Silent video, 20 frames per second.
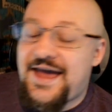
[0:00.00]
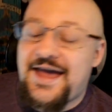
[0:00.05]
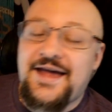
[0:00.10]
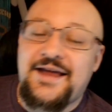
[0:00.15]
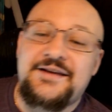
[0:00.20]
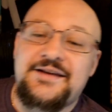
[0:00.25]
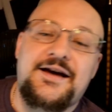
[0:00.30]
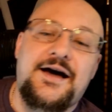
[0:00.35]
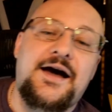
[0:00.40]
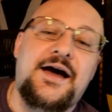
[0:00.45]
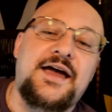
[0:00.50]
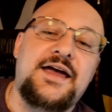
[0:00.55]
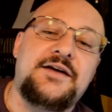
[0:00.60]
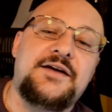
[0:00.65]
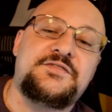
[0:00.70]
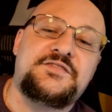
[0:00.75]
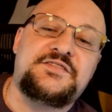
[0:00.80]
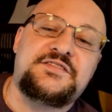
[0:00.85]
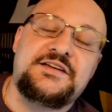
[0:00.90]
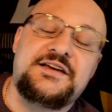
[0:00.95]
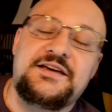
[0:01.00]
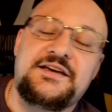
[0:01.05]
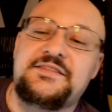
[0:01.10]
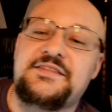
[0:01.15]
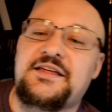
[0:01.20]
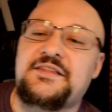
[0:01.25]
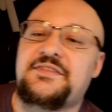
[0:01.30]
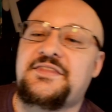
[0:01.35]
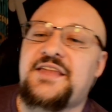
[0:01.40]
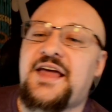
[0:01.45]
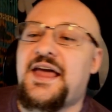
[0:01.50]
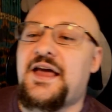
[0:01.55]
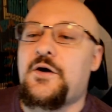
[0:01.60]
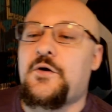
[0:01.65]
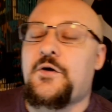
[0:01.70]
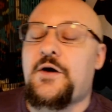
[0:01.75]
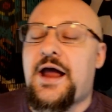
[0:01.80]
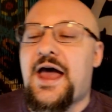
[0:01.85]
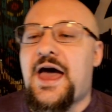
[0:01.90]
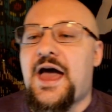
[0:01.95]
and I have seen that they
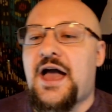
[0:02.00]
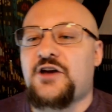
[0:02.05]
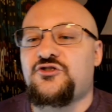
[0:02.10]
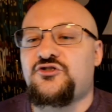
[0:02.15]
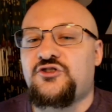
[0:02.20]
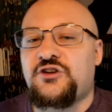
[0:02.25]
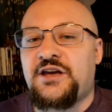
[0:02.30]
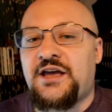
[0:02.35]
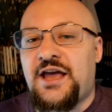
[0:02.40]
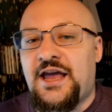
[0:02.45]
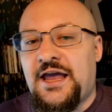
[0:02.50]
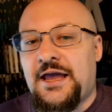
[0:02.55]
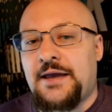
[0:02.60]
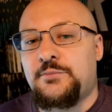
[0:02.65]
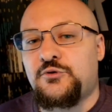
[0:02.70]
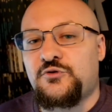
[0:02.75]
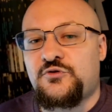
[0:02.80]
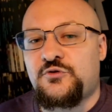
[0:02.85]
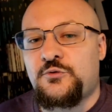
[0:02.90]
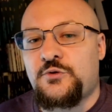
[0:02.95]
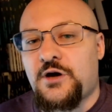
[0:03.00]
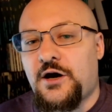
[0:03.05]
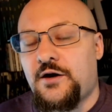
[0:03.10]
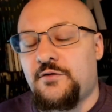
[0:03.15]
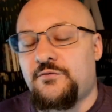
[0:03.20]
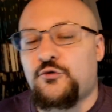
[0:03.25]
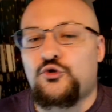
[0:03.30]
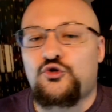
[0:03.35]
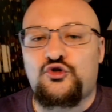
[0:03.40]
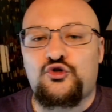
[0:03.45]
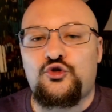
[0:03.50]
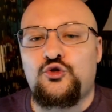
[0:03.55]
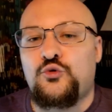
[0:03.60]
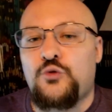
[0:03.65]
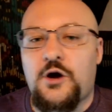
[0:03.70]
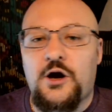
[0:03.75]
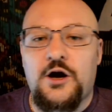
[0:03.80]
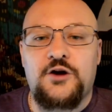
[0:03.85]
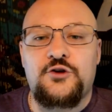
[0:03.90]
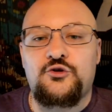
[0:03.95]
are actually able to cover
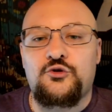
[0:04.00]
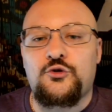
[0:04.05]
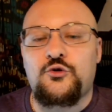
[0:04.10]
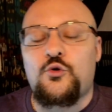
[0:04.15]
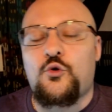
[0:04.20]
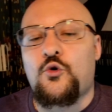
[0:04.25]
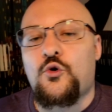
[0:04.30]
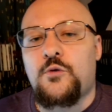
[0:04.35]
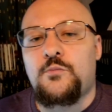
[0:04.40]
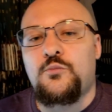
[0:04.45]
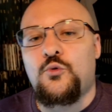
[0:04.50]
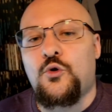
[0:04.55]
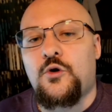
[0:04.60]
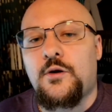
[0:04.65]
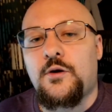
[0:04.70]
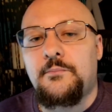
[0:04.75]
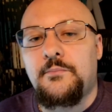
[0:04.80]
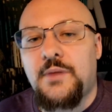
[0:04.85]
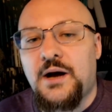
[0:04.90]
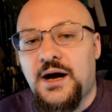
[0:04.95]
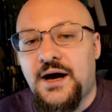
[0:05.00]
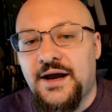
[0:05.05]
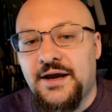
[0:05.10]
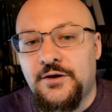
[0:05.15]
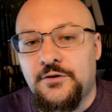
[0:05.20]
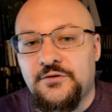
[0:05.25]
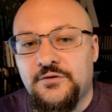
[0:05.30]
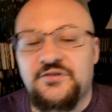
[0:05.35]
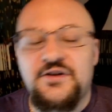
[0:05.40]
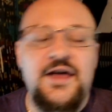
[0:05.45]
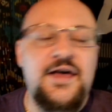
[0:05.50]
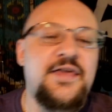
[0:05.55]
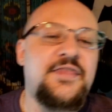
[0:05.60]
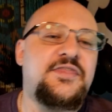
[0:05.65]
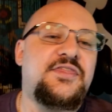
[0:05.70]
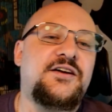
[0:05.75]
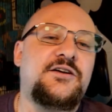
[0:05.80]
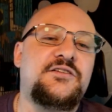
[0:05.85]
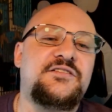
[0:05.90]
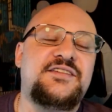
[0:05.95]
200 or more miles.
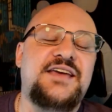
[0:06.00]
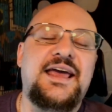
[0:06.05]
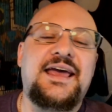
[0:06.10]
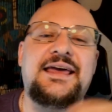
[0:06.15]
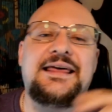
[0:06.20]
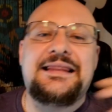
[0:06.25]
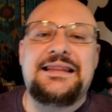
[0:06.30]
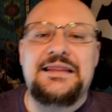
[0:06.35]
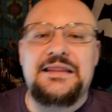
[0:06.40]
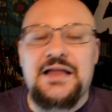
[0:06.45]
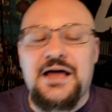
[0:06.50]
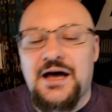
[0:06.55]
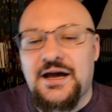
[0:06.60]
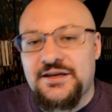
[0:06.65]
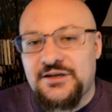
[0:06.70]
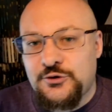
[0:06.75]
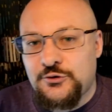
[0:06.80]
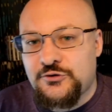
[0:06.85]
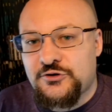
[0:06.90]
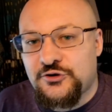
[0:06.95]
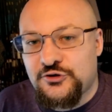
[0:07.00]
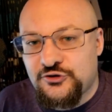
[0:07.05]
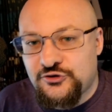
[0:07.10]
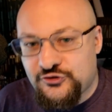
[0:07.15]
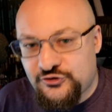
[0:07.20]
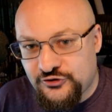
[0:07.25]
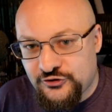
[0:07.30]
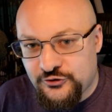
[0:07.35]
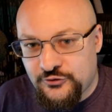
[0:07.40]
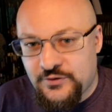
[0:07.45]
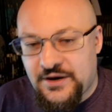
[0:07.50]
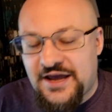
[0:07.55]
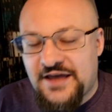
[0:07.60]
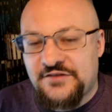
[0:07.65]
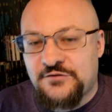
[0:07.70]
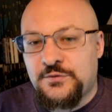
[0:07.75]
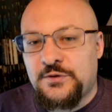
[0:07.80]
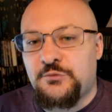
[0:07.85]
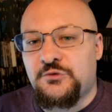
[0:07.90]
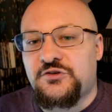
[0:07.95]
There's a lot you can do,
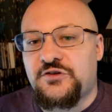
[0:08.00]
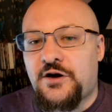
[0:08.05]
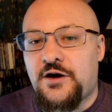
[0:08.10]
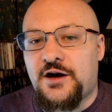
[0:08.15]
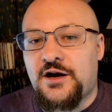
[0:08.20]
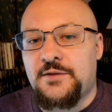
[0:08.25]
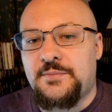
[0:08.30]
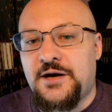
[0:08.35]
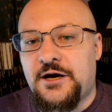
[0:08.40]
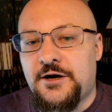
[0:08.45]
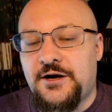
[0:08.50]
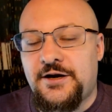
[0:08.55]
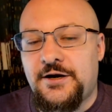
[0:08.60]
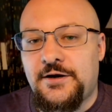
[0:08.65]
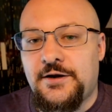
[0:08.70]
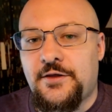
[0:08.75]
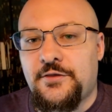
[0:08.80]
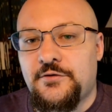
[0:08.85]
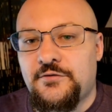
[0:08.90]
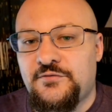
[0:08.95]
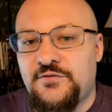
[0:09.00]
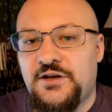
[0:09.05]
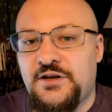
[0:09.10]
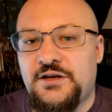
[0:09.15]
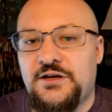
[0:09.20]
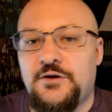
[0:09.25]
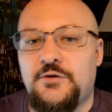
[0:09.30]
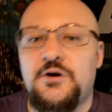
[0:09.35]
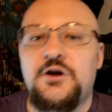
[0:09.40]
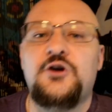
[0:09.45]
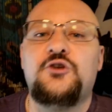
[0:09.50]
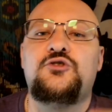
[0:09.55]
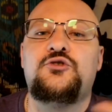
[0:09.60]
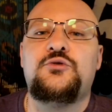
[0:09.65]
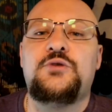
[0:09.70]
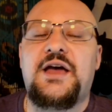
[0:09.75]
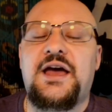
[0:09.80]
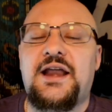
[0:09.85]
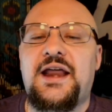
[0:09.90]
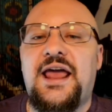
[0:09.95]
as we will talk about in another video, to
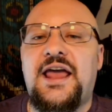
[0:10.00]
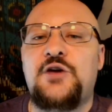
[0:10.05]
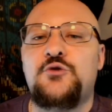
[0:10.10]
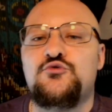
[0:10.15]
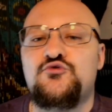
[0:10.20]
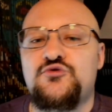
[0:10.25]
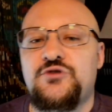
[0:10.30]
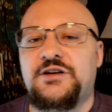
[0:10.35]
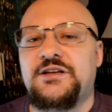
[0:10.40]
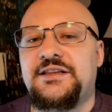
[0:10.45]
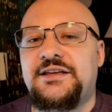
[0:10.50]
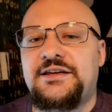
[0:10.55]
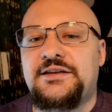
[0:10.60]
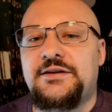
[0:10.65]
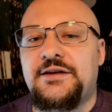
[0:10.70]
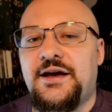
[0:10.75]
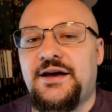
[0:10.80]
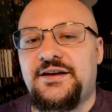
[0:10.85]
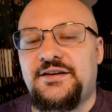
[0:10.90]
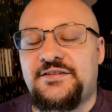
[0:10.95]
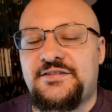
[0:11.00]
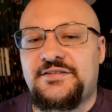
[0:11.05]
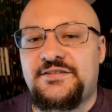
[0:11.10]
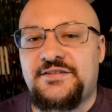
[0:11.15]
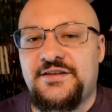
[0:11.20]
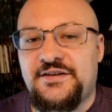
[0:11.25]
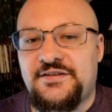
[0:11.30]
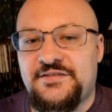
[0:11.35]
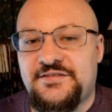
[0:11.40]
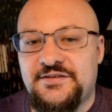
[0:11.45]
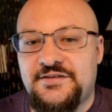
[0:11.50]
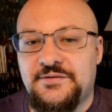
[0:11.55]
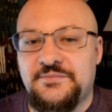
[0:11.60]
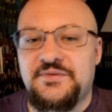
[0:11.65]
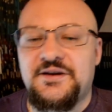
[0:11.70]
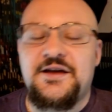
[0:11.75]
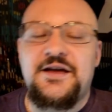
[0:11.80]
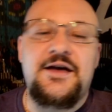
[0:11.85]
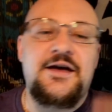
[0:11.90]
get a really nice system.